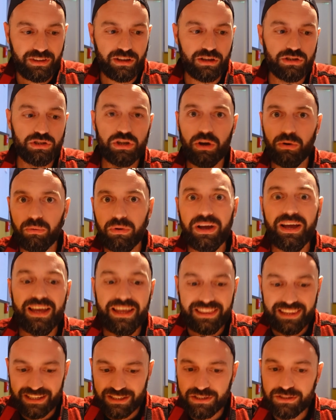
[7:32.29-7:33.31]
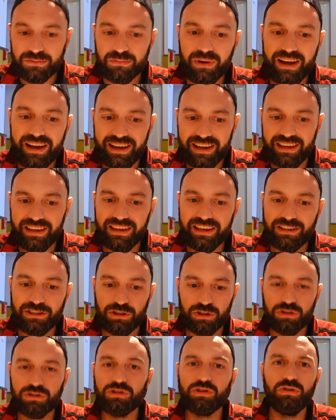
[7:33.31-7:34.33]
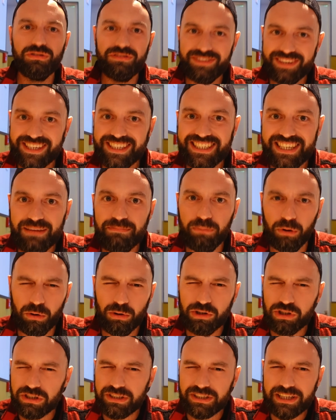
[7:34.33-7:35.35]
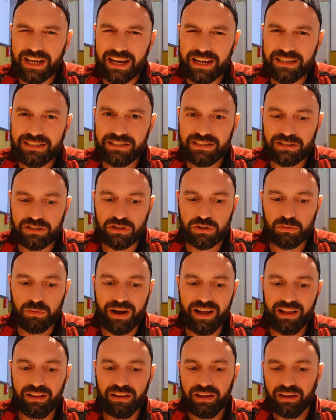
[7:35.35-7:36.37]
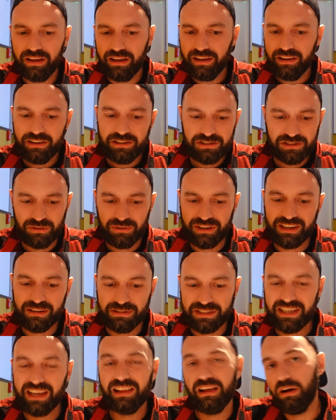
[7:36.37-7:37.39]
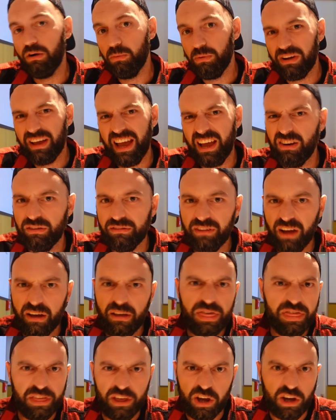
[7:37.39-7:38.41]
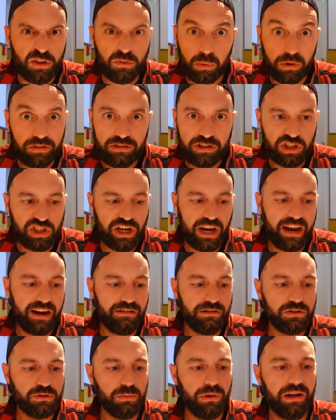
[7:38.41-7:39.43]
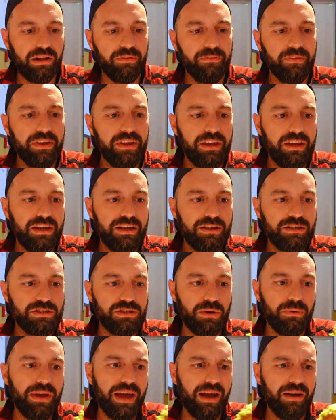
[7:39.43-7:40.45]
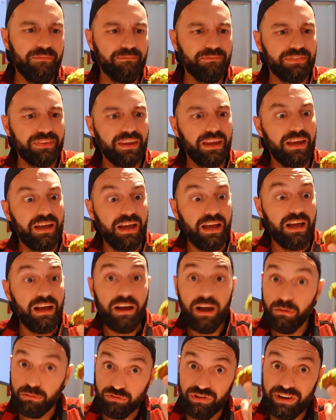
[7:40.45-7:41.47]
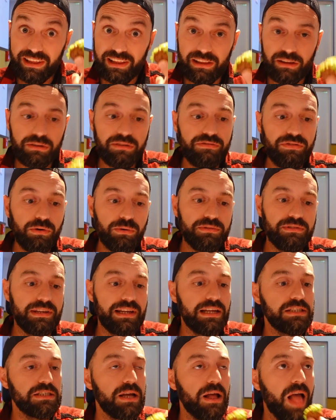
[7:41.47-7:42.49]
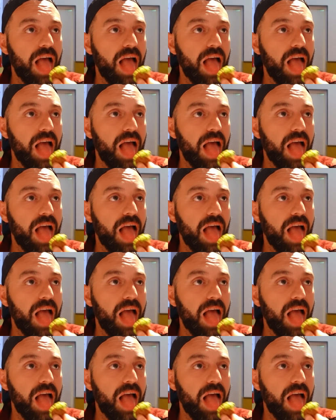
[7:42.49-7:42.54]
So this is why it's just good to see portion sizes as well. So you could say like, oh, we'll get a third one to share as well. So yeah, I was really looking forward to these.